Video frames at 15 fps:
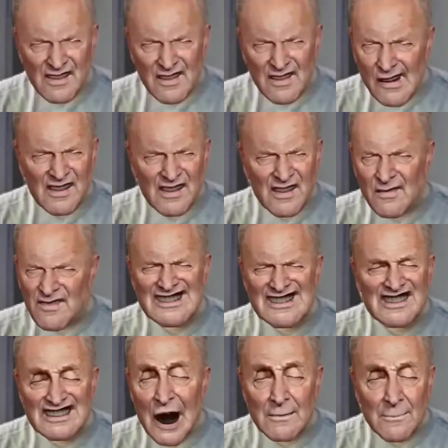Oh, this
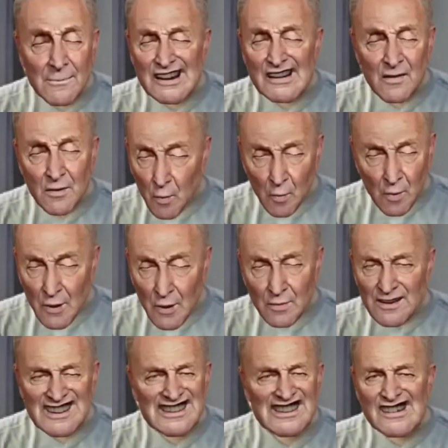can't be true!
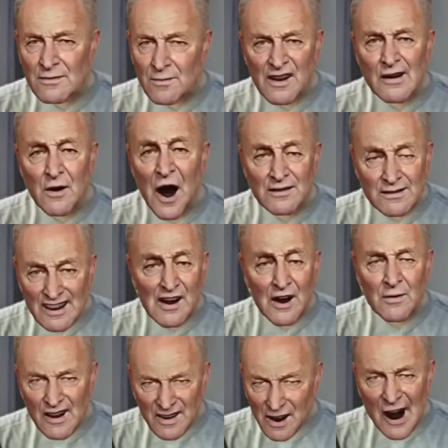We worked so
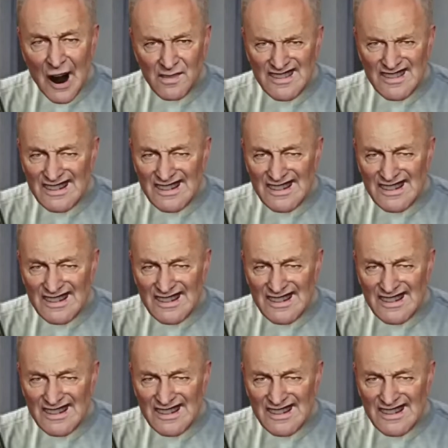hard this